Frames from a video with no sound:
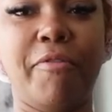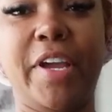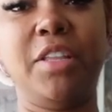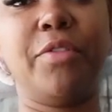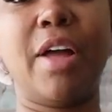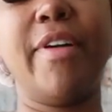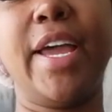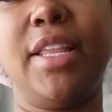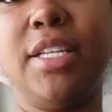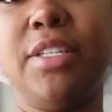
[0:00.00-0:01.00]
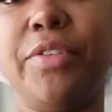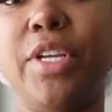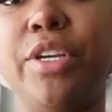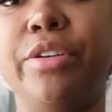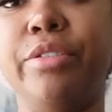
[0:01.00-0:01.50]
Faithful. I've had this for
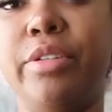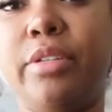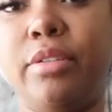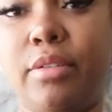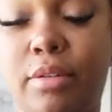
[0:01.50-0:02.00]
years.